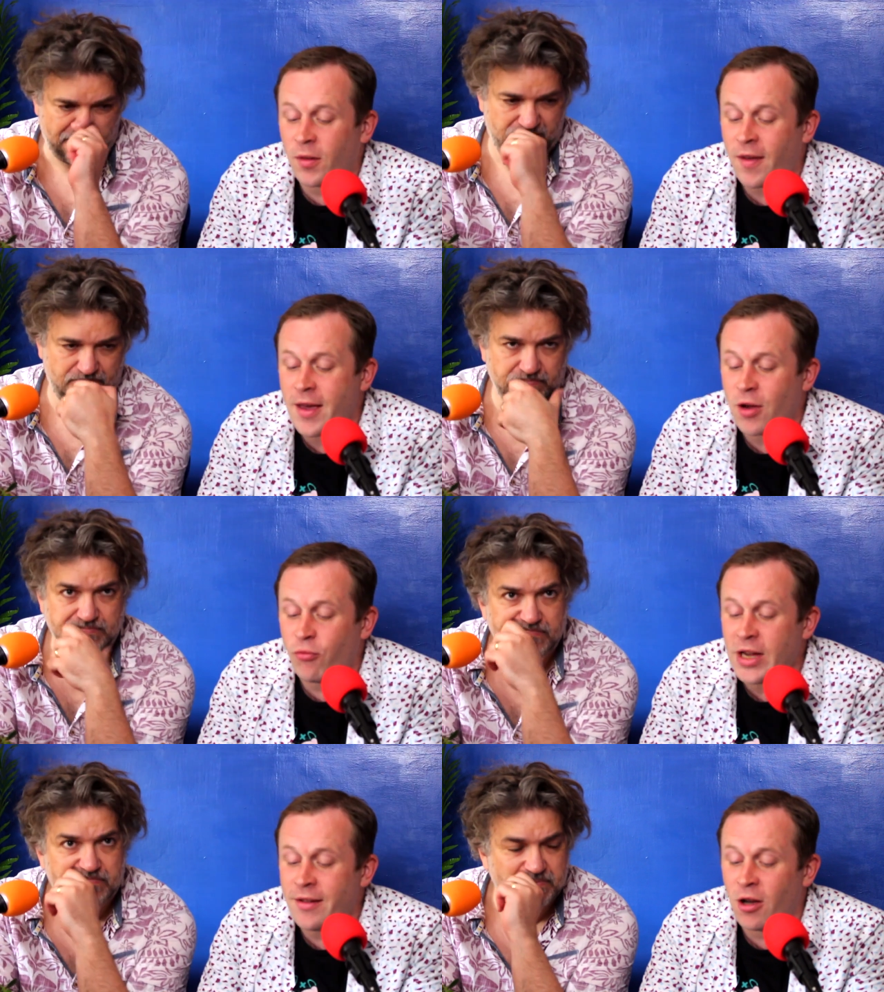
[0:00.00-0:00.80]
Speaker 1: take a
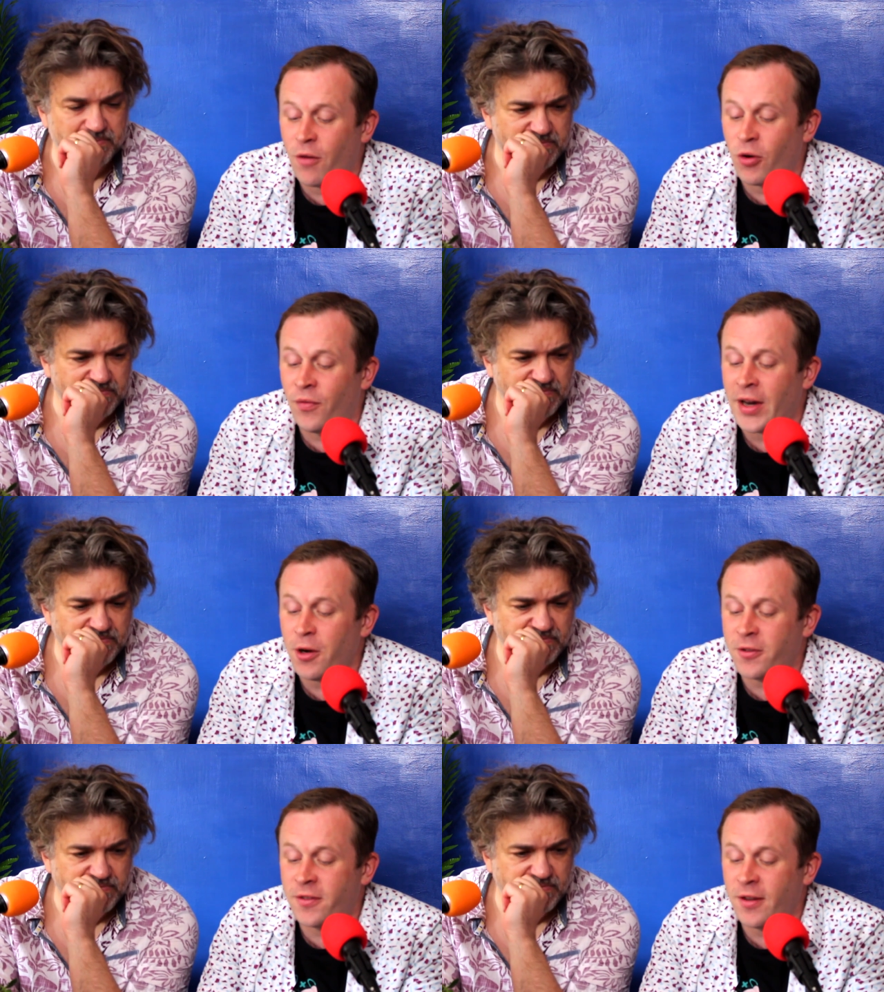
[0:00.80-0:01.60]
reading of your
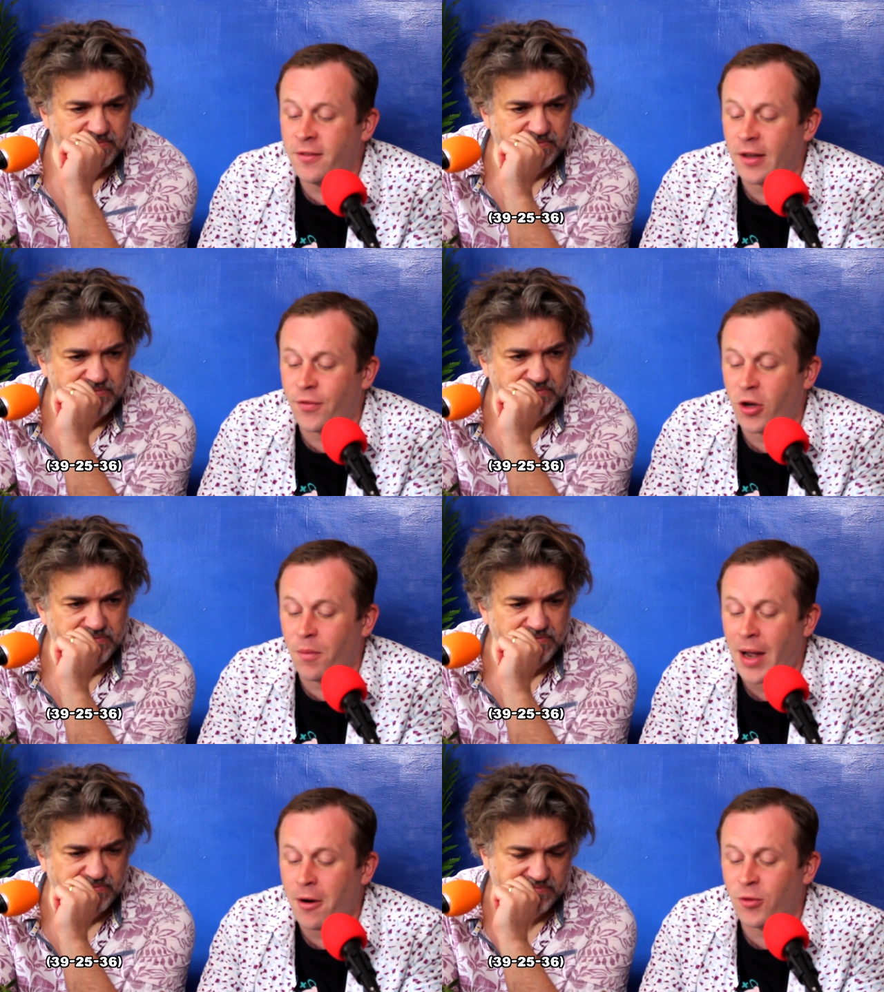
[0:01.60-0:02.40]
vital statistics for
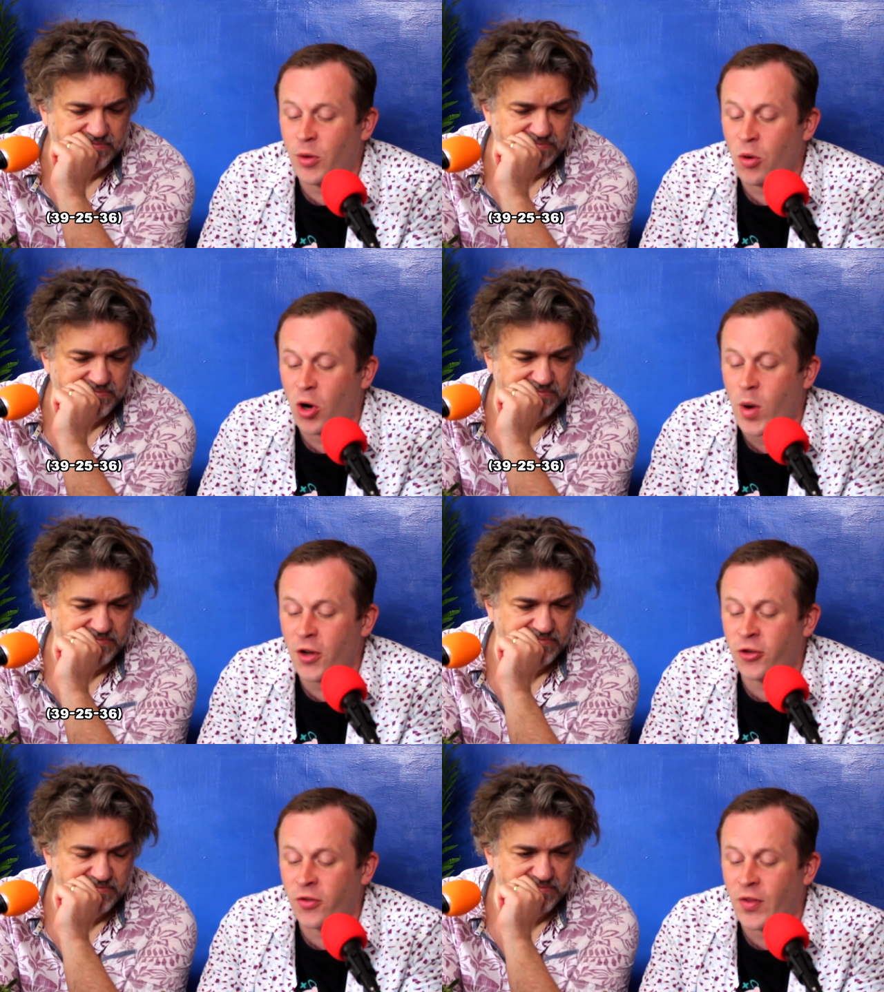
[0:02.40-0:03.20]
comparison when you are
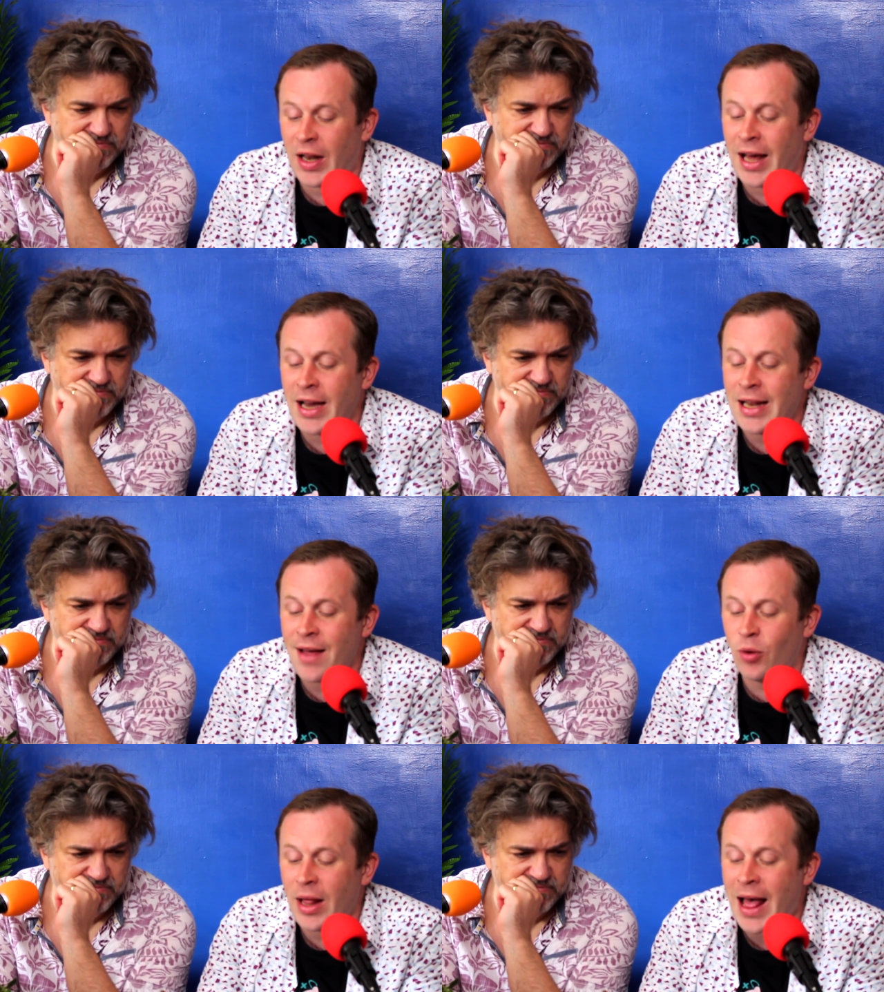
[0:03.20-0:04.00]
questioned. The lie
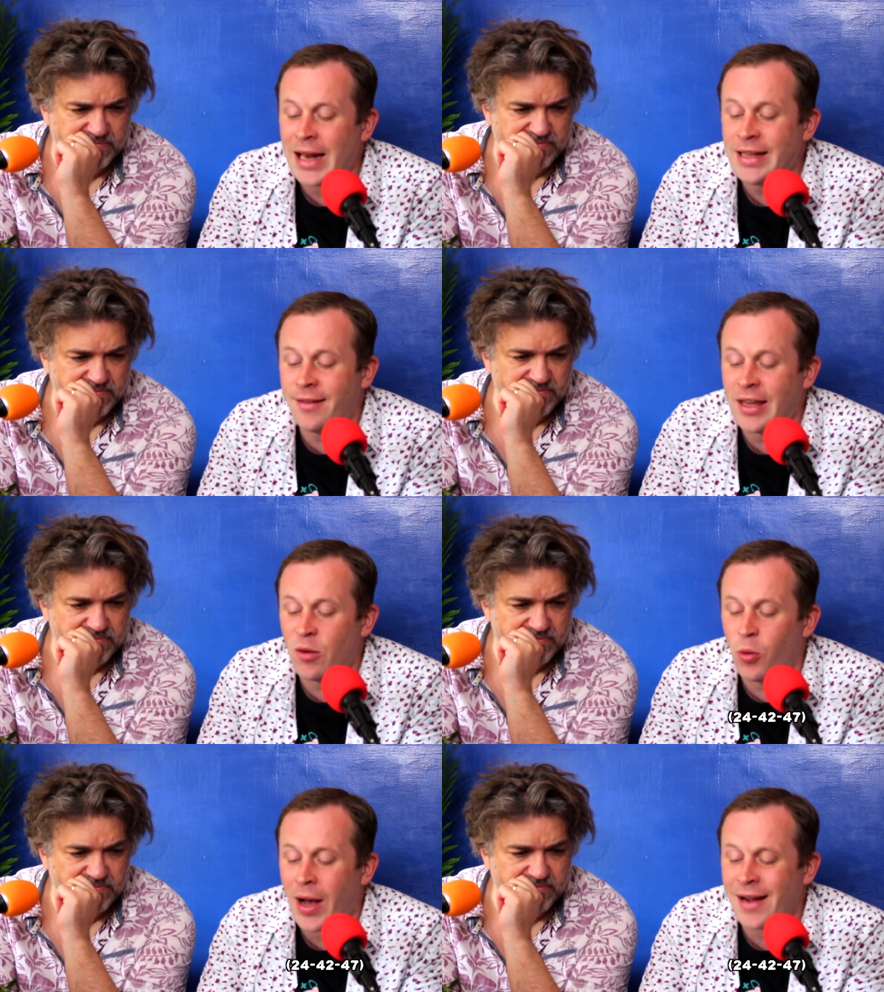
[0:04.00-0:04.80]
level LED
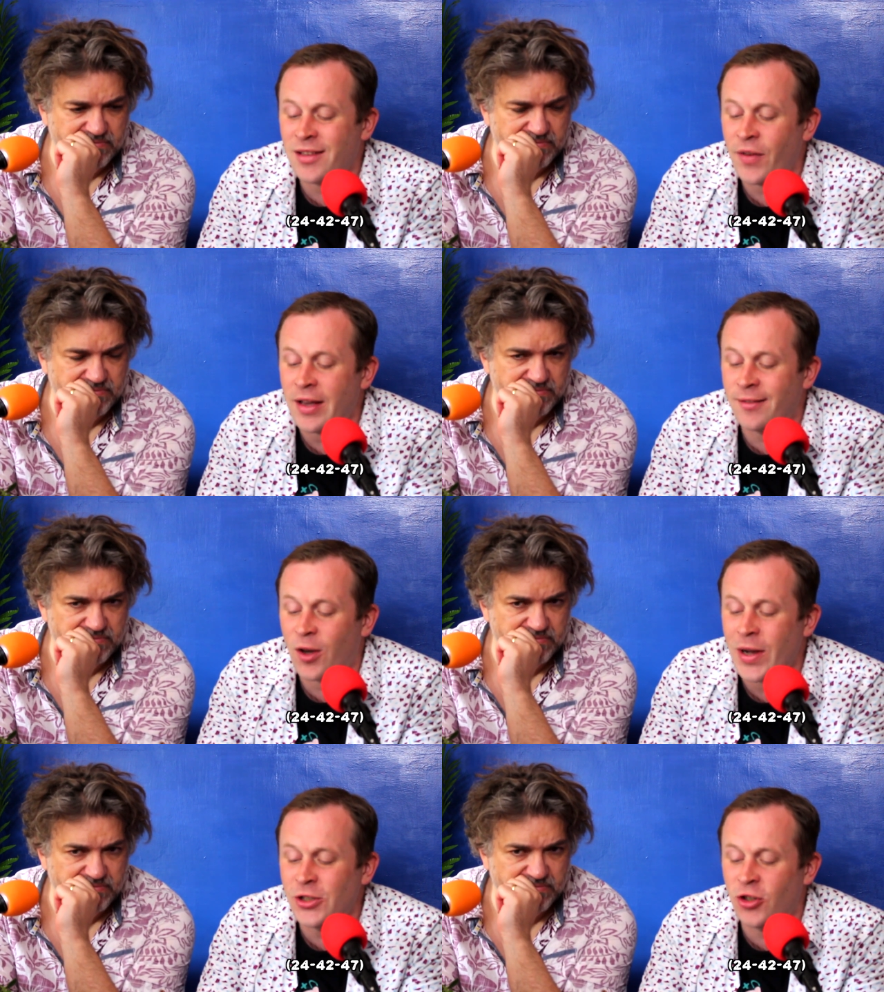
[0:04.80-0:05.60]
will activate
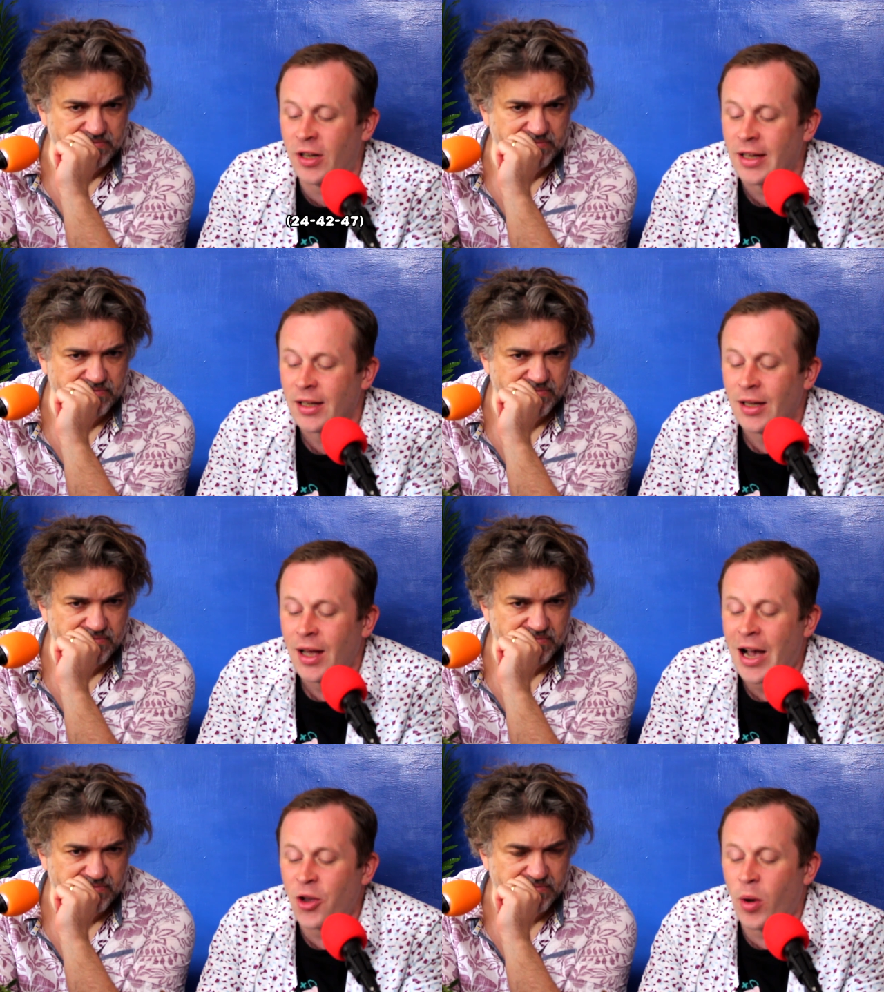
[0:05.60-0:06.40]
sequentially,
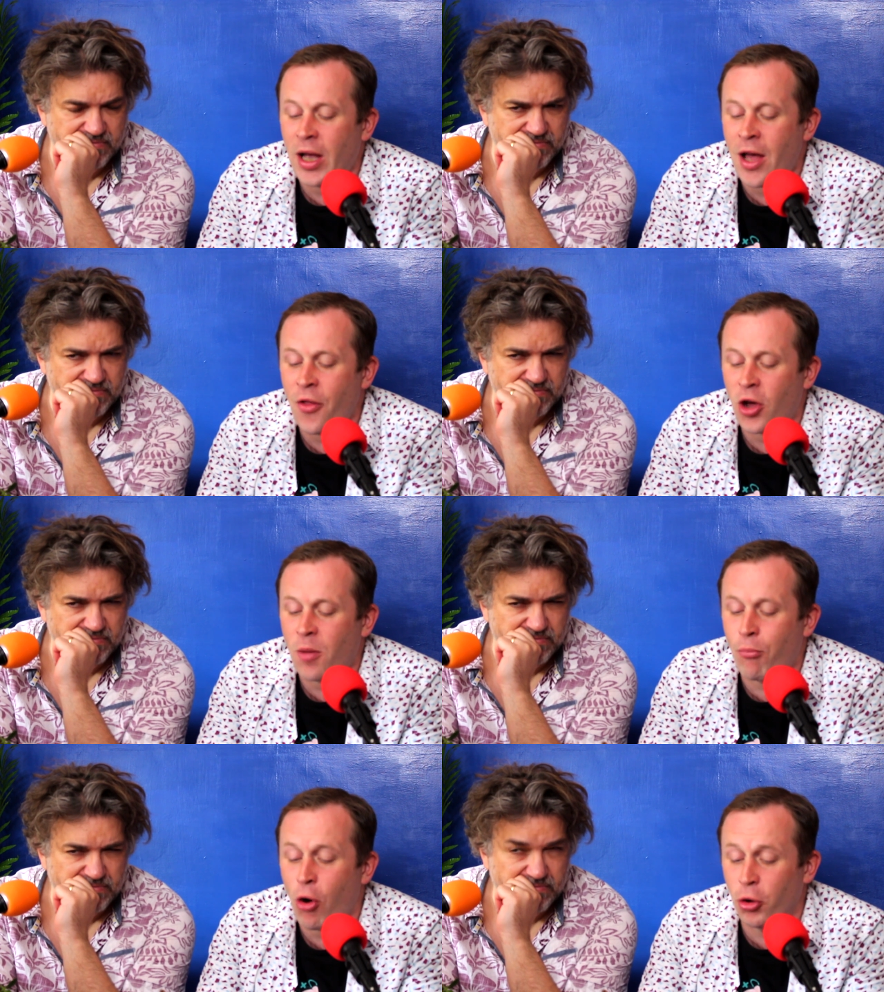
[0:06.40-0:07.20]
and you'll hear the
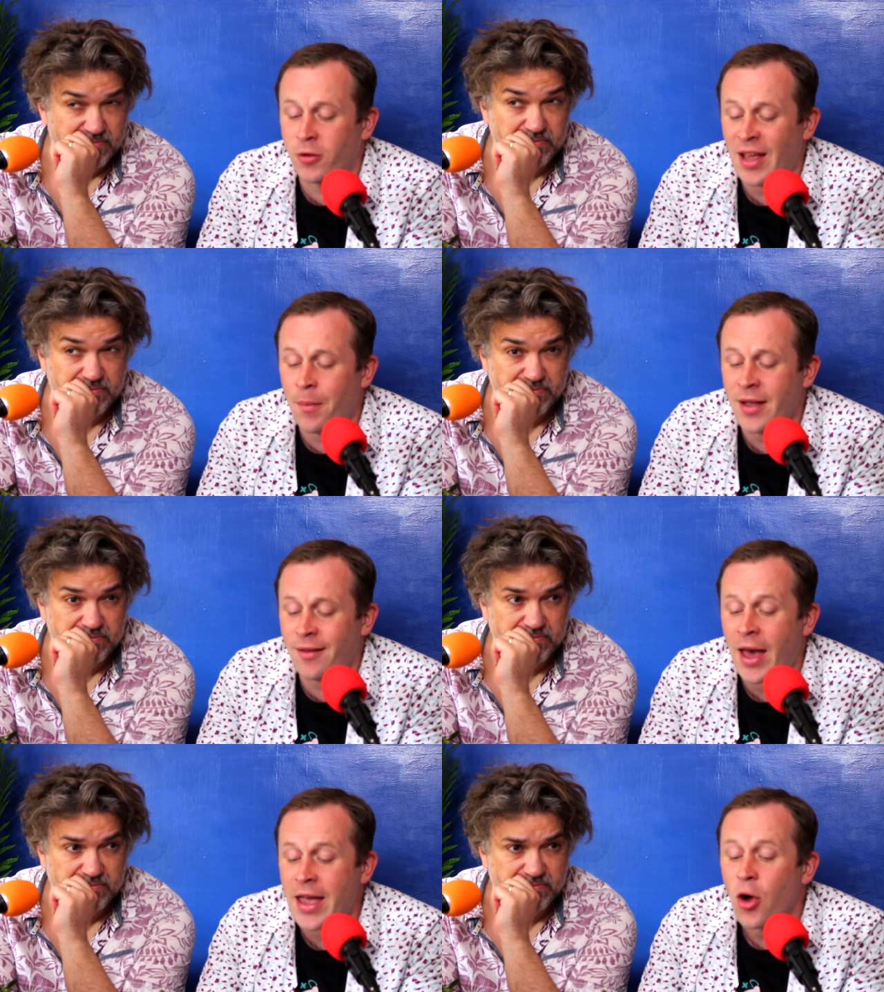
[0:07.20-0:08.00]
product emit
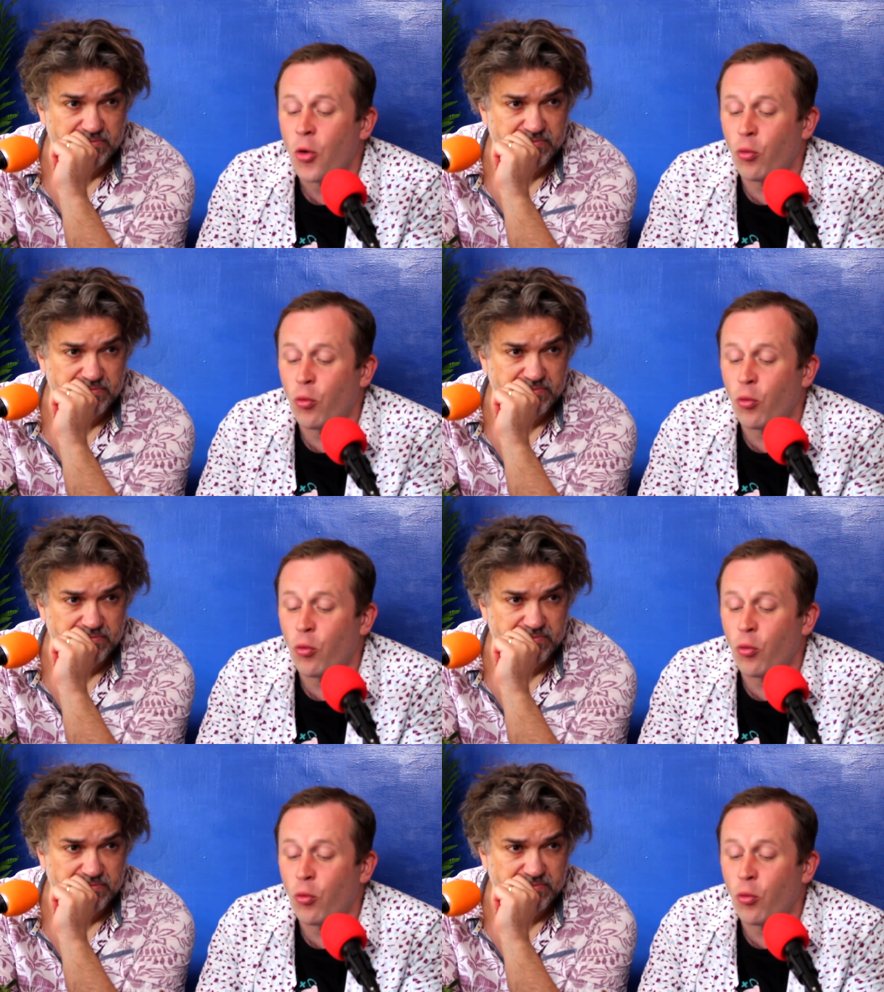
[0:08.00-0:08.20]
a